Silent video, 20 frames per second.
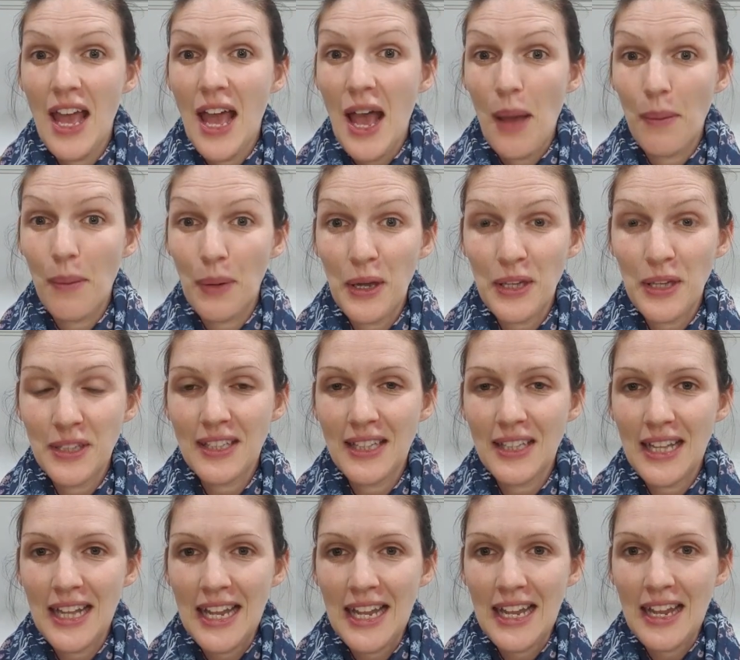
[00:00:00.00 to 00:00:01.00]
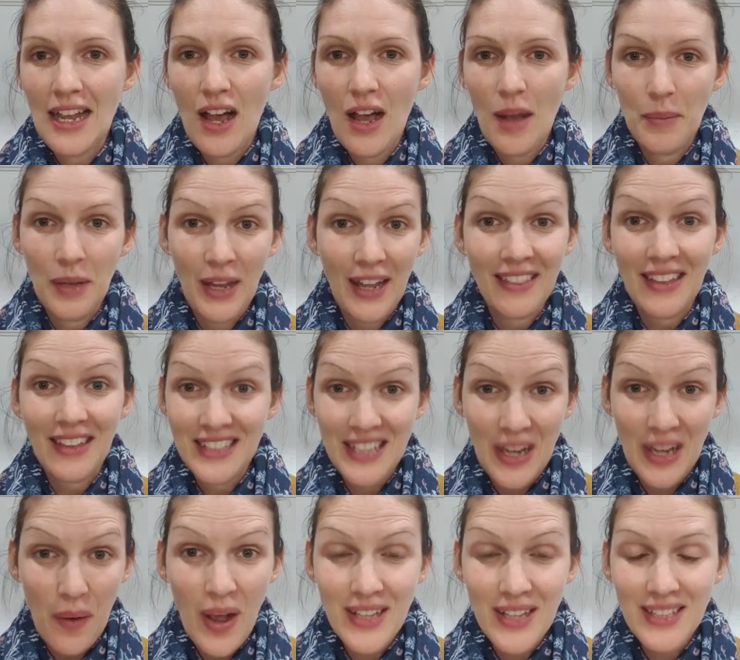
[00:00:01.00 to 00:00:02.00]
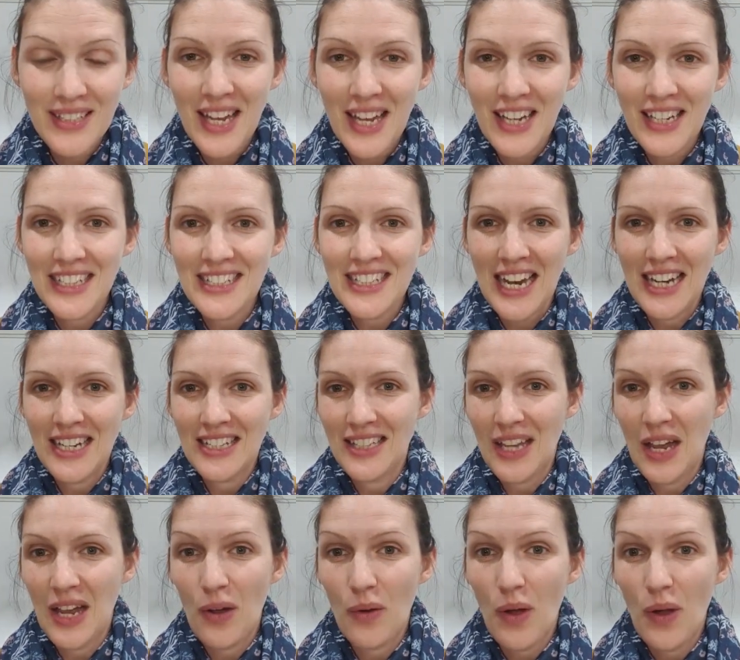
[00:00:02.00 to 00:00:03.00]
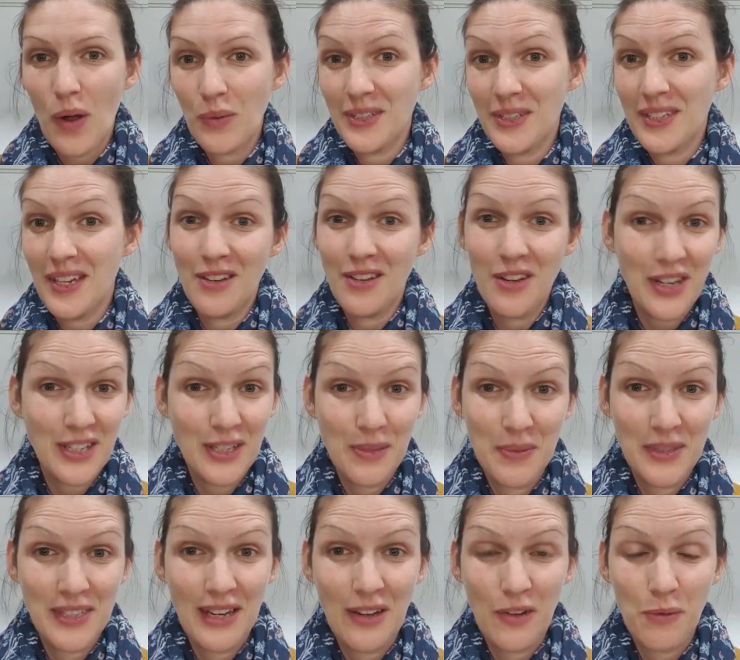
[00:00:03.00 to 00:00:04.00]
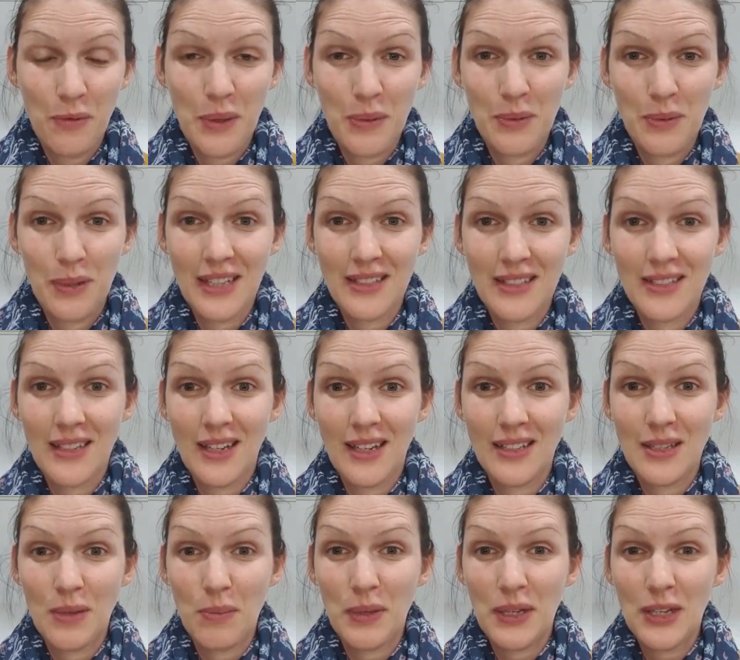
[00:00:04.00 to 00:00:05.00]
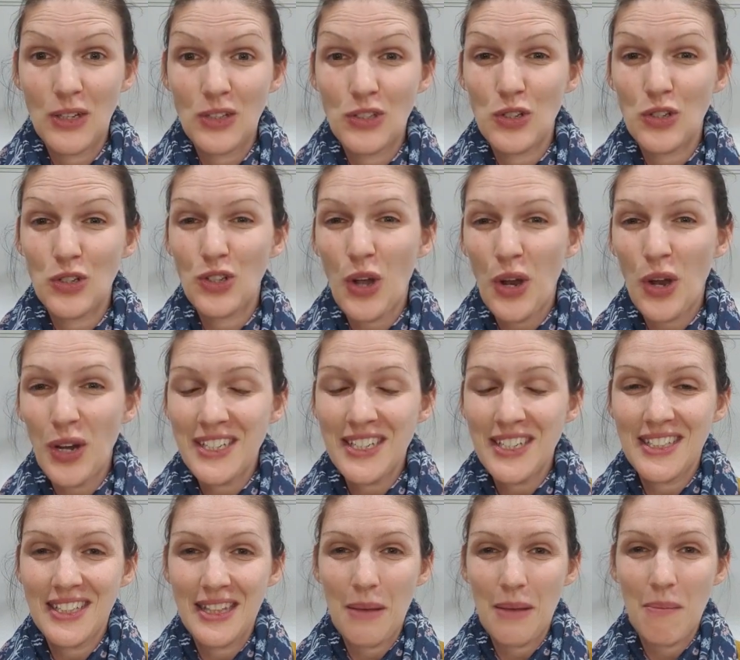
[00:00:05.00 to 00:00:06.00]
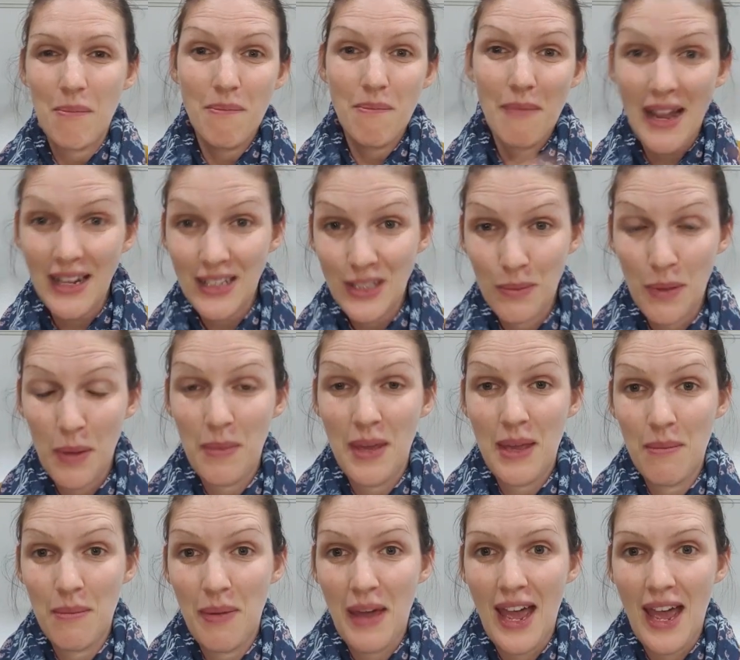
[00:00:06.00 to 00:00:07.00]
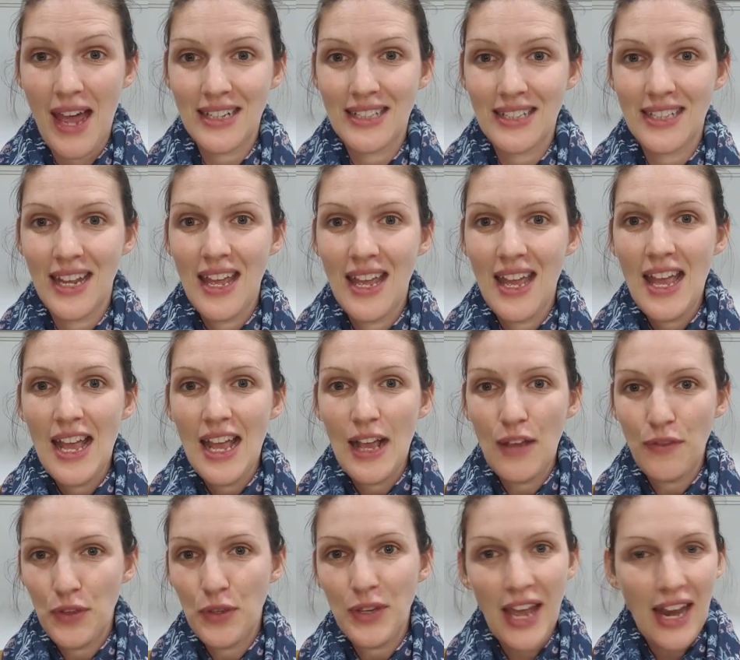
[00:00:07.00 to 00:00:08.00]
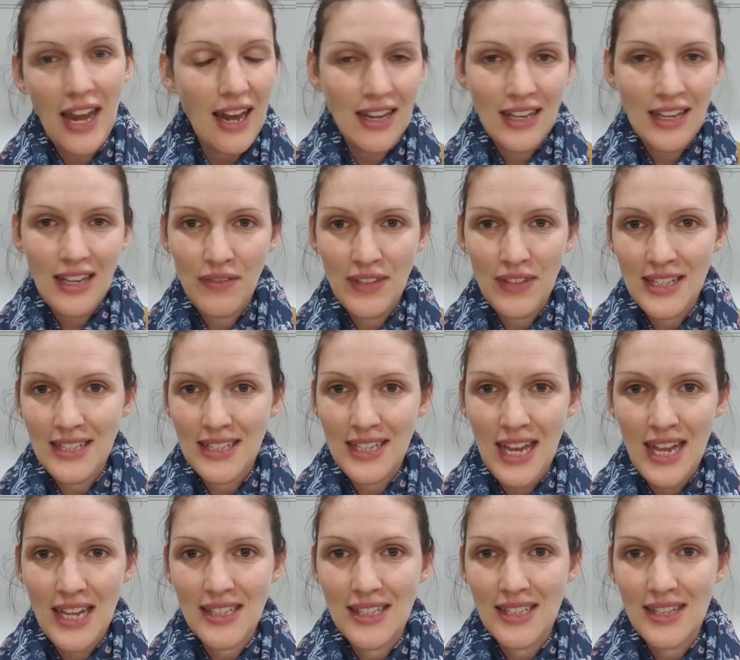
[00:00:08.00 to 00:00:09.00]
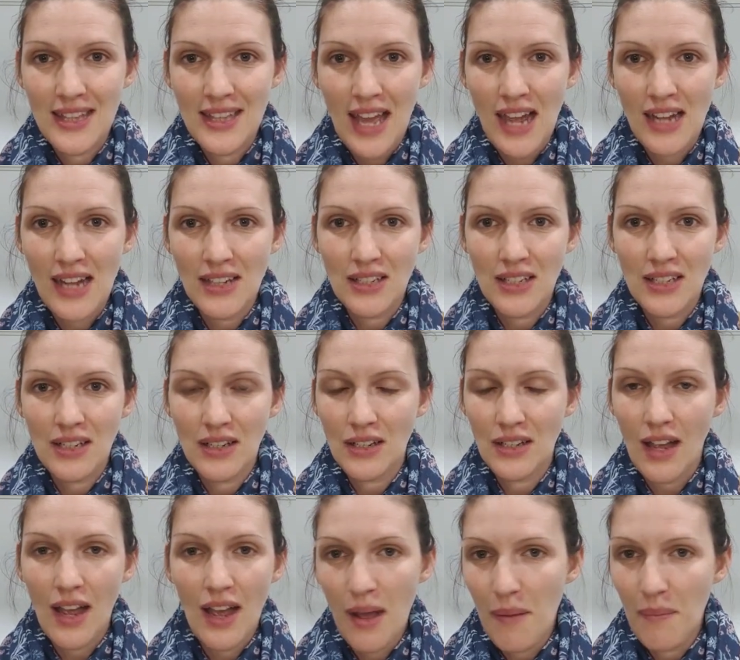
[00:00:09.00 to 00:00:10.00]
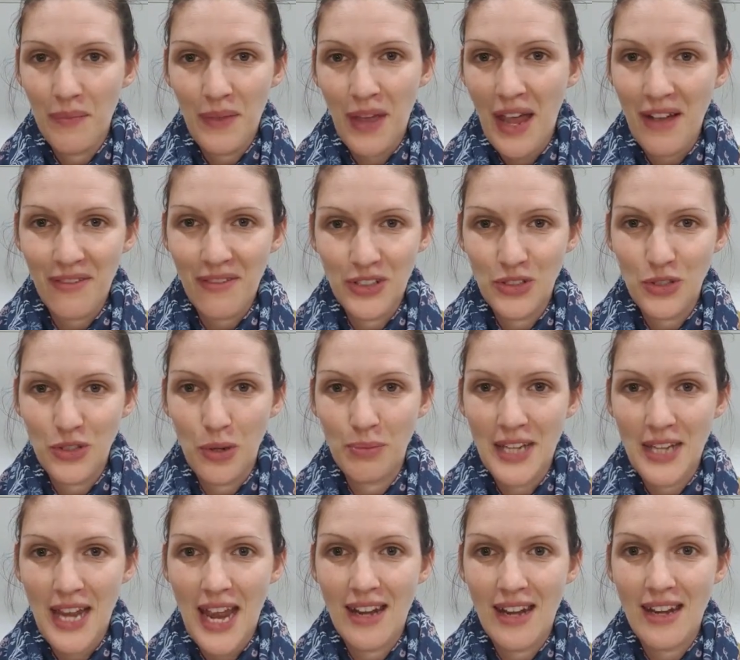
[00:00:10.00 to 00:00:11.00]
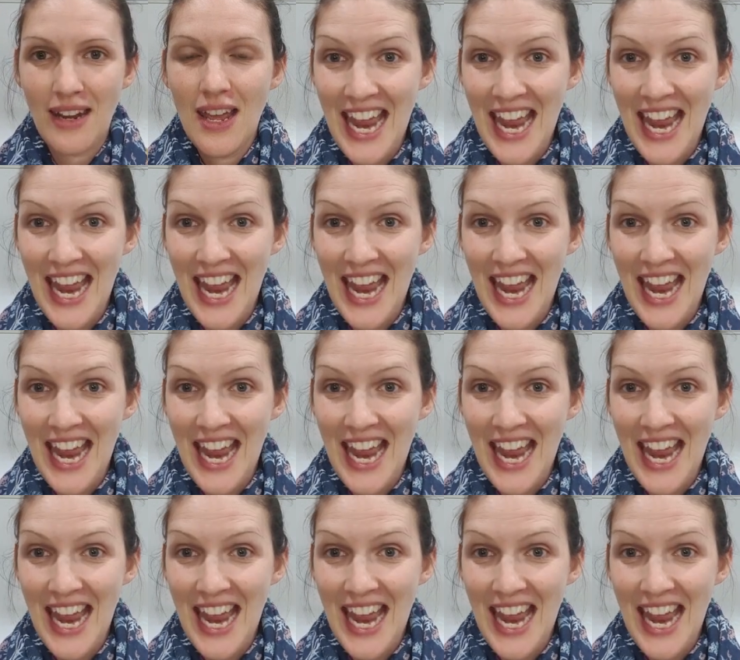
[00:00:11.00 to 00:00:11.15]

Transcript: And personally, like that's how I started, and it's how I would say 90% of people get started, because you're going to see the maximum impact if you get any of these kits that have the top 10.